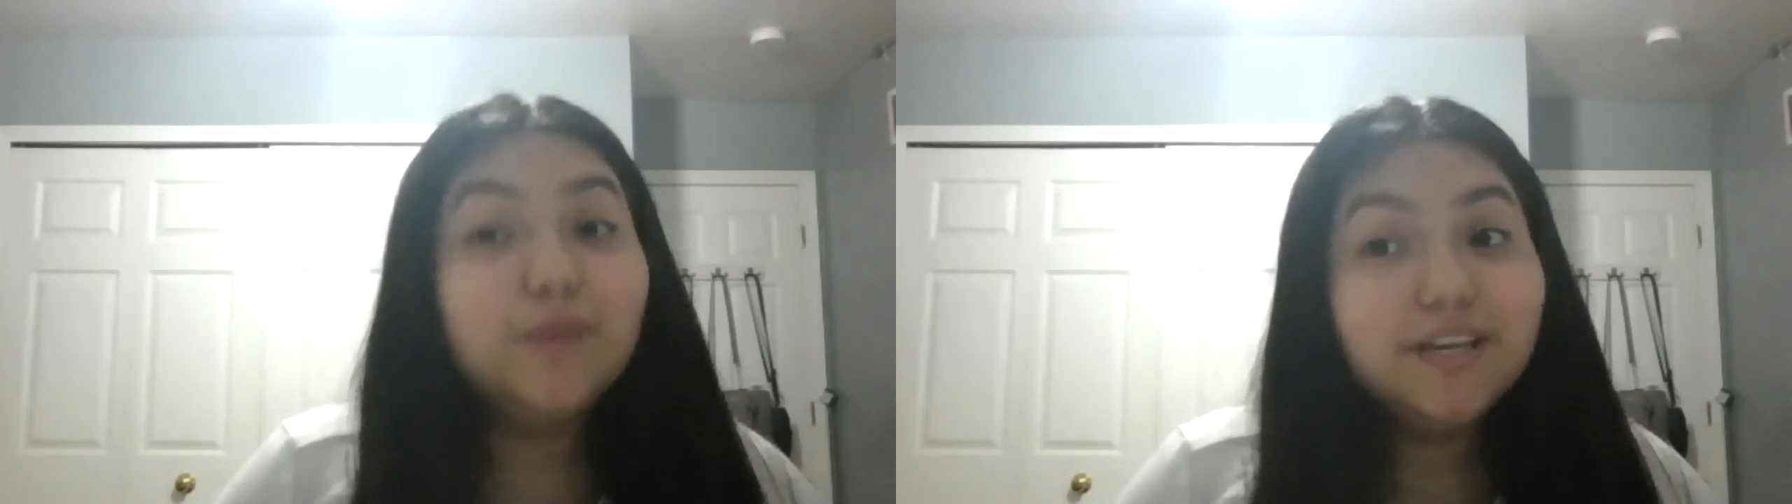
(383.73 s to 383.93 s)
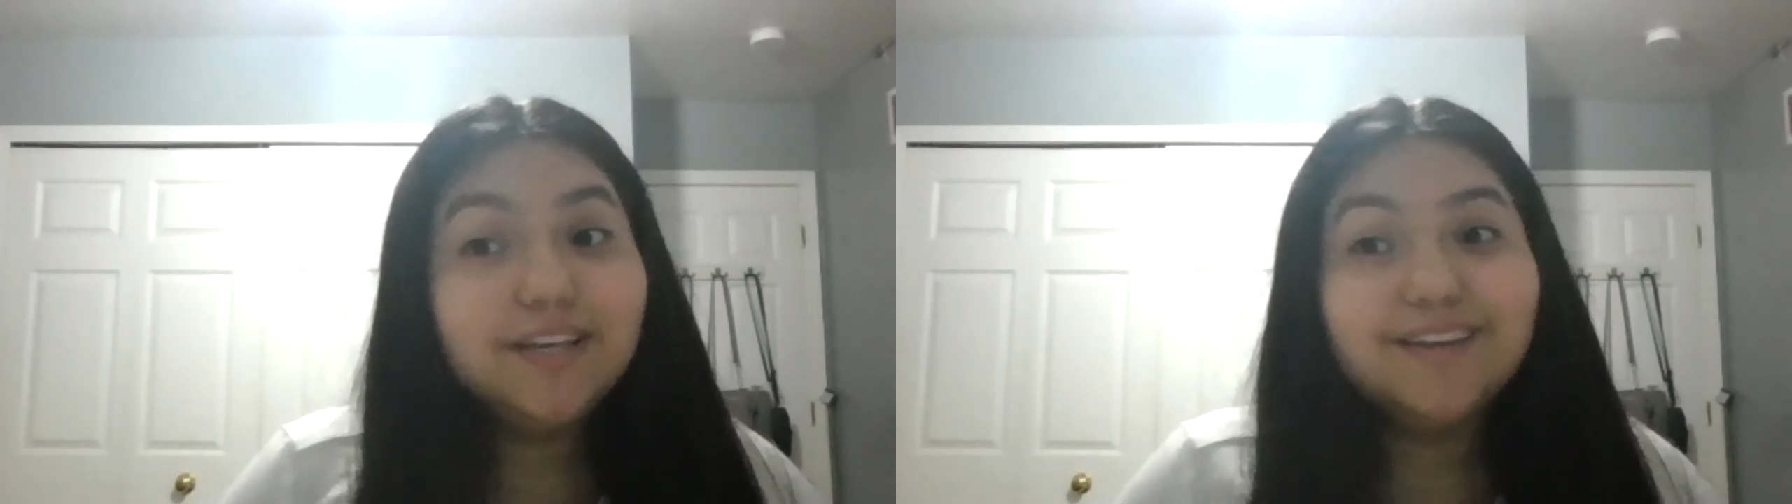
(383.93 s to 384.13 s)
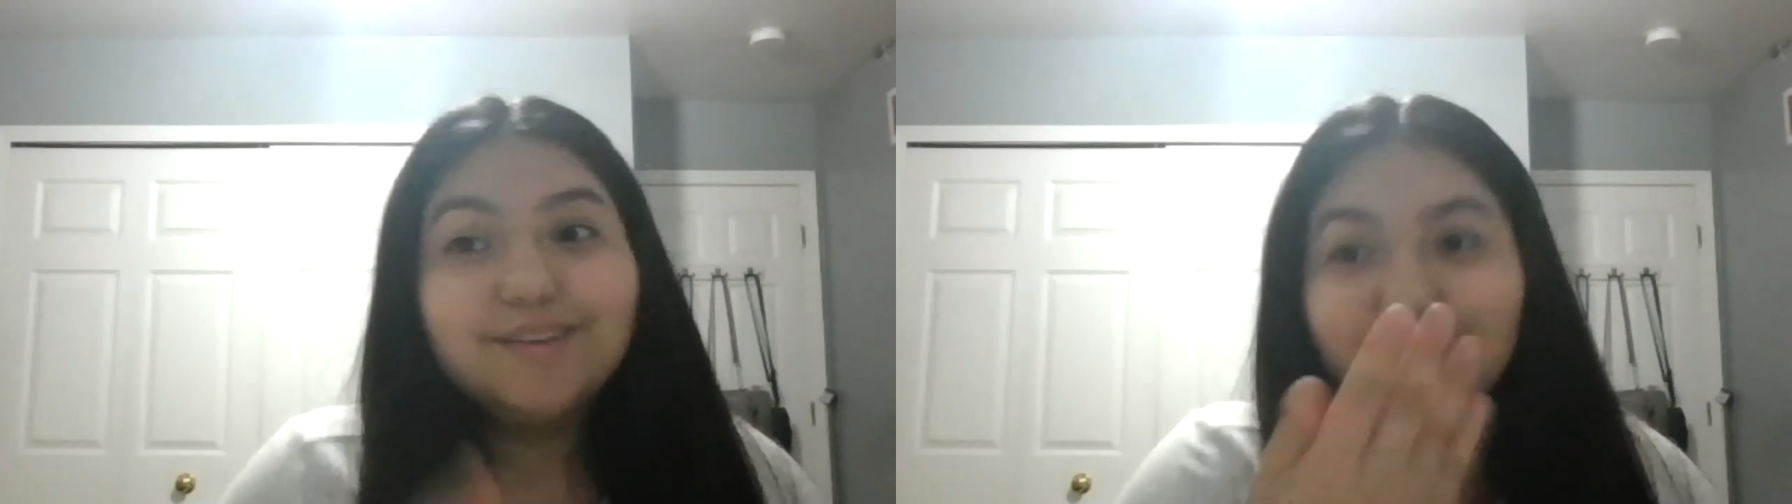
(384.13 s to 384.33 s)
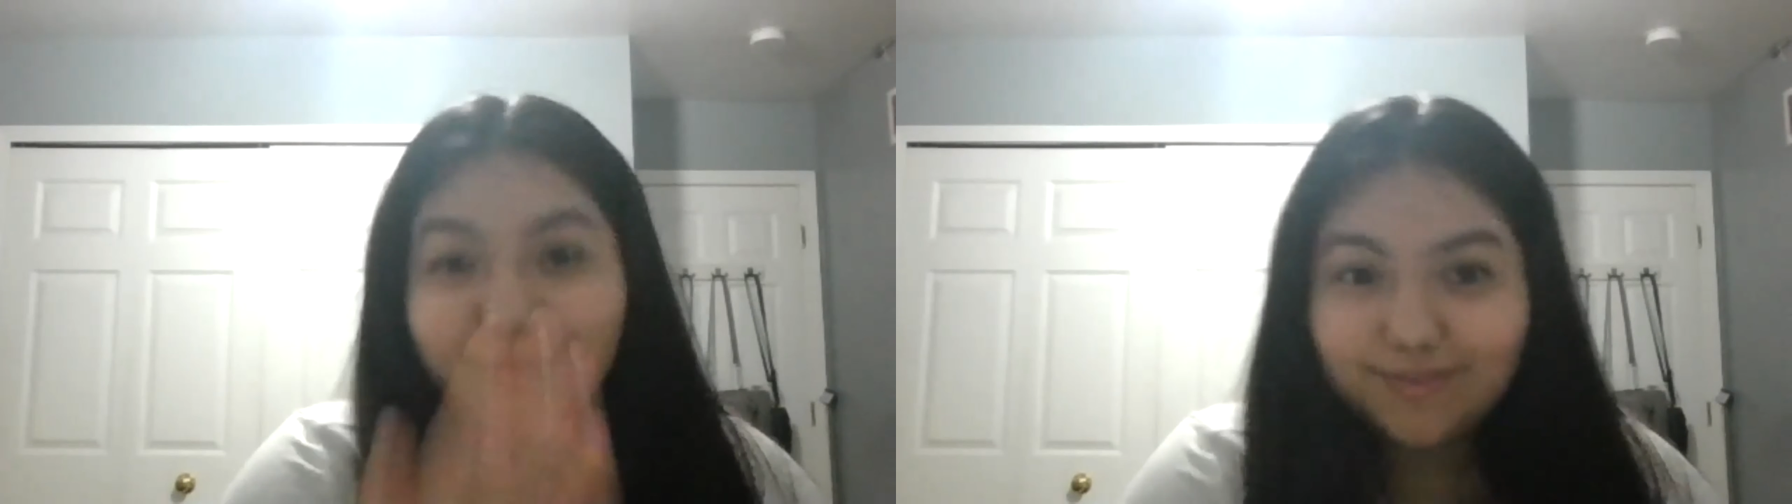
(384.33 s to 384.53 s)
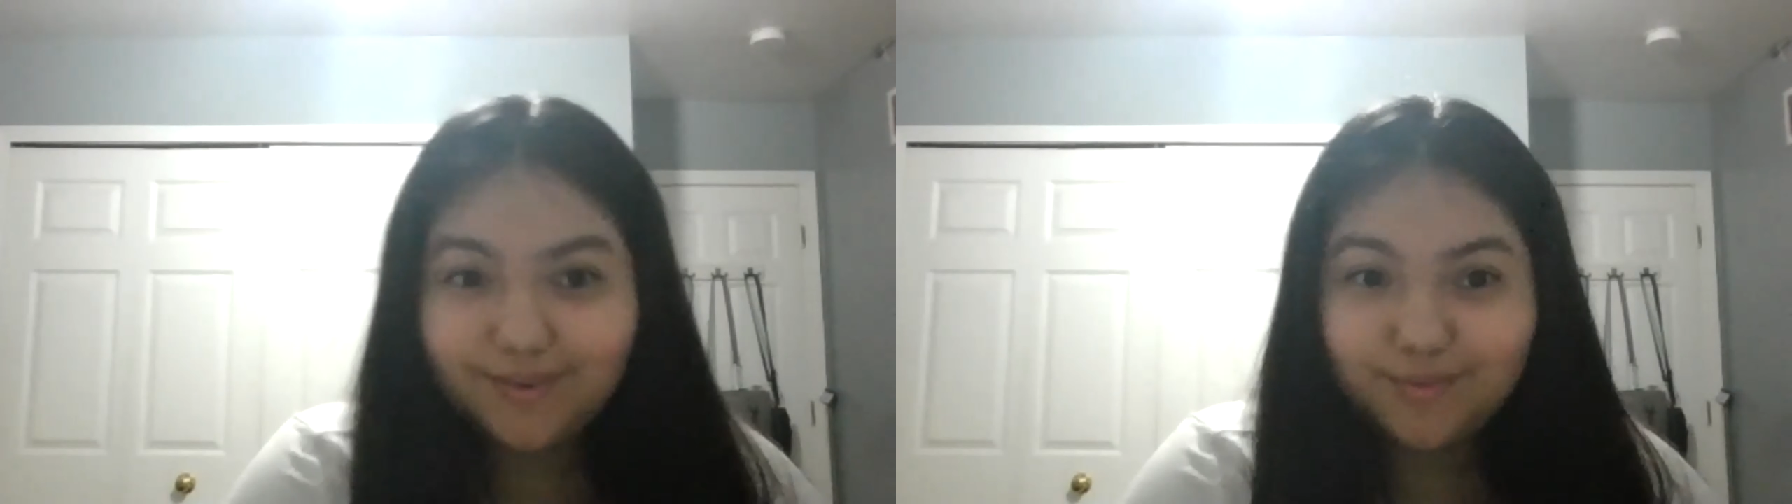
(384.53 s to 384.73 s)
need
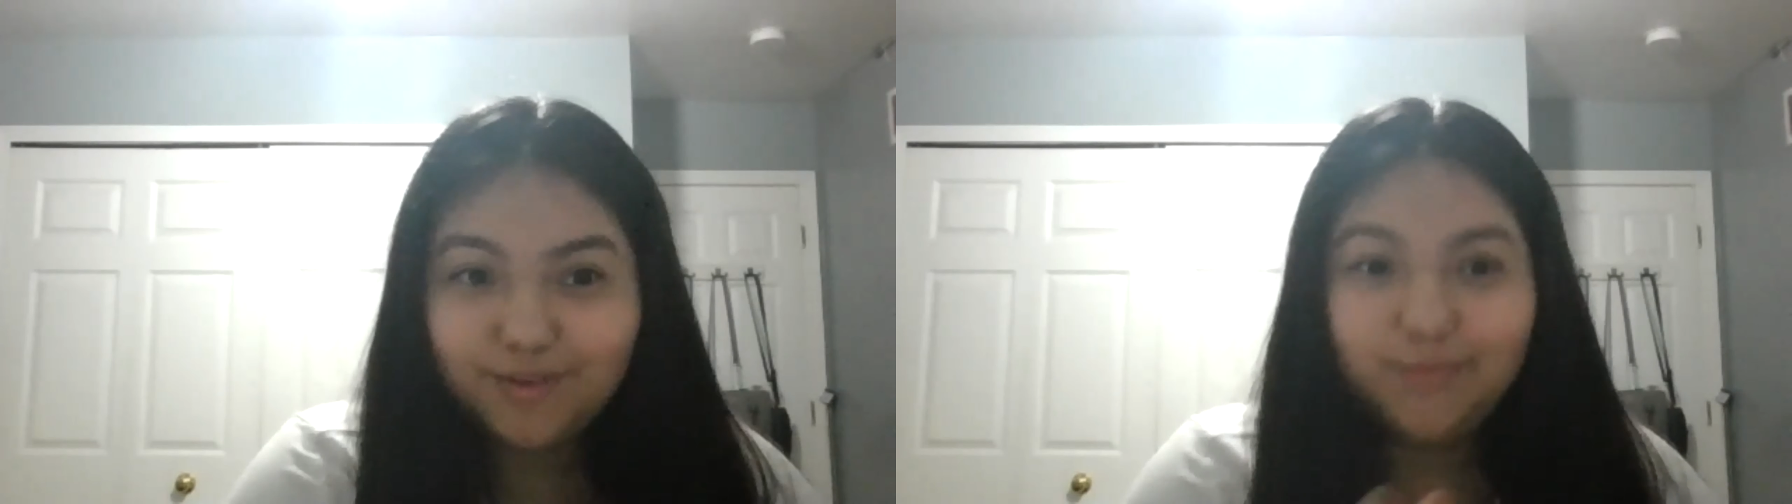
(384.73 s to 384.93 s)
from you.